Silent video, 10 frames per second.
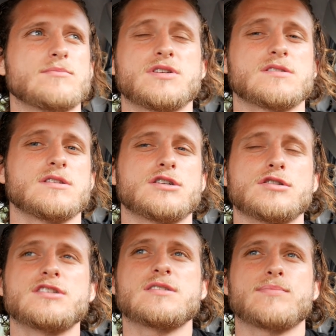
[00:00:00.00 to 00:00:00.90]
I'm just
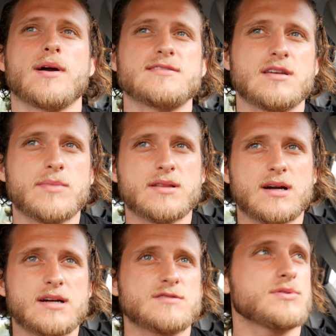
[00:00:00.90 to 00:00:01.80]
literally surprising him at
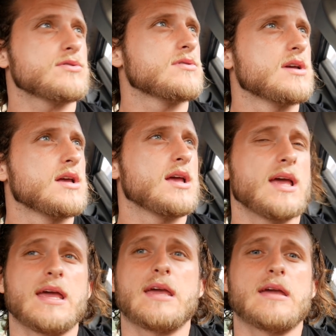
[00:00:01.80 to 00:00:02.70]
the hospital,
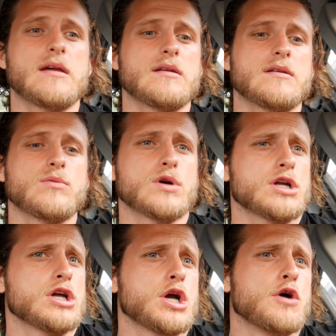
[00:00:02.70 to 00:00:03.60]
and we're
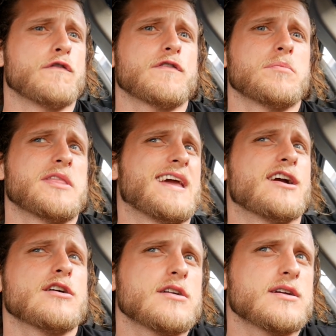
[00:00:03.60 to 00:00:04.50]
gonna go from
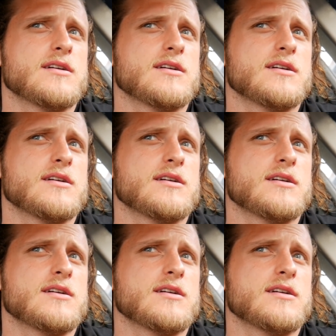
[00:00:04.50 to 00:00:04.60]
there.